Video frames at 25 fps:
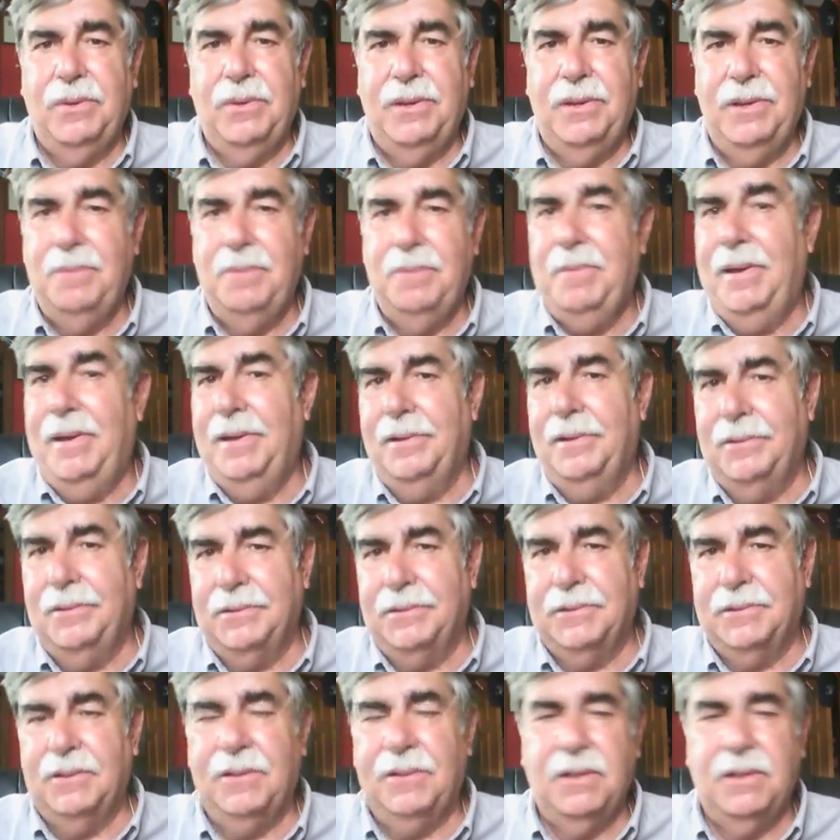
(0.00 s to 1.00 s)

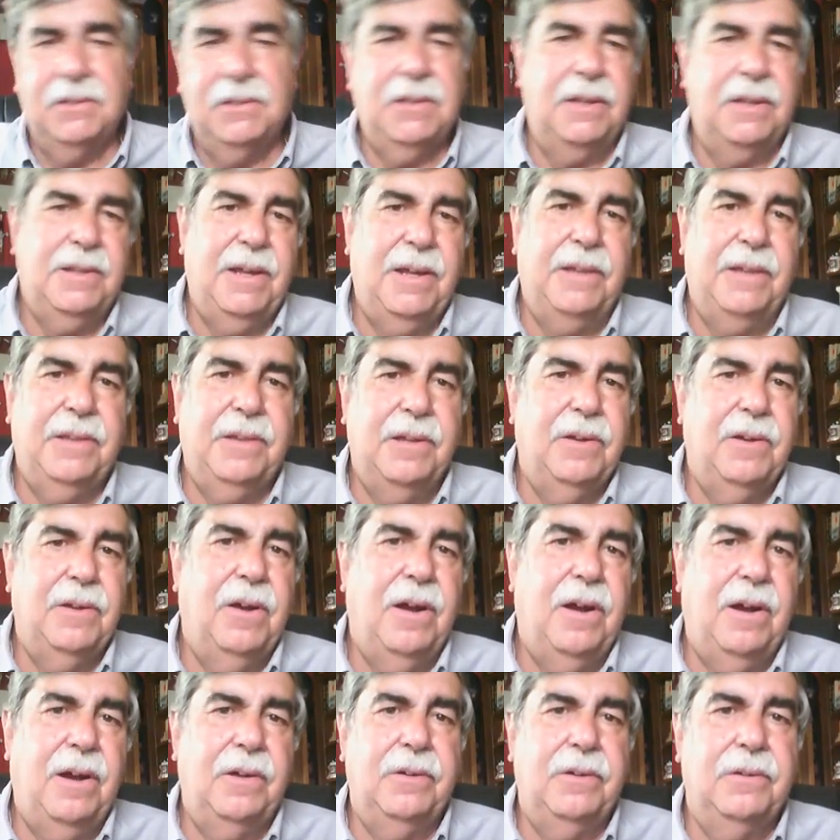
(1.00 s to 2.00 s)
emails and things like that are
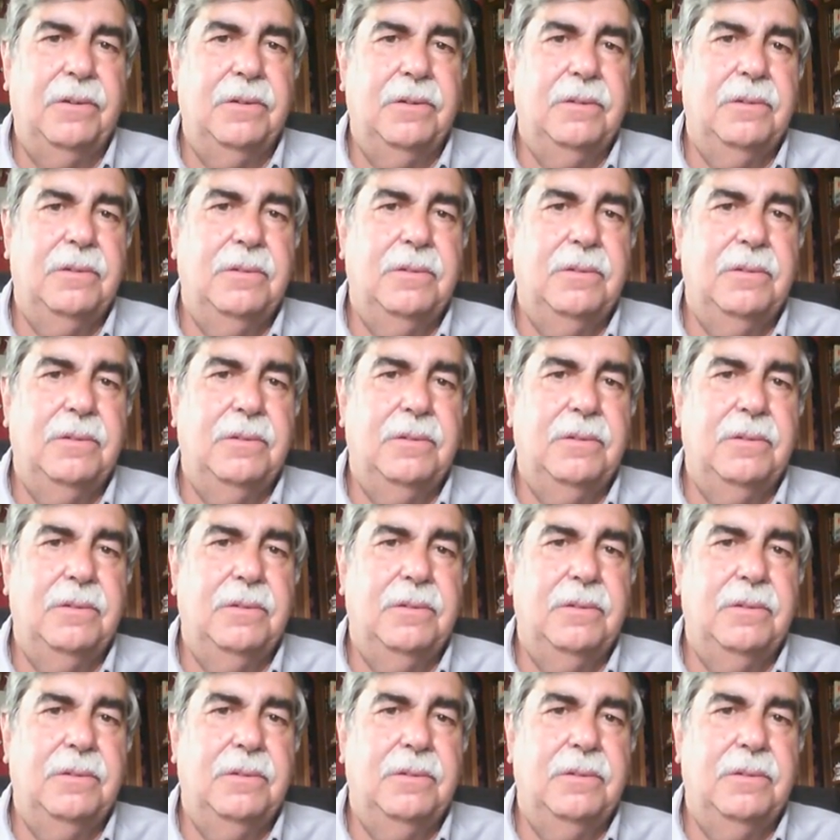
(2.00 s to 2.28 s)
hard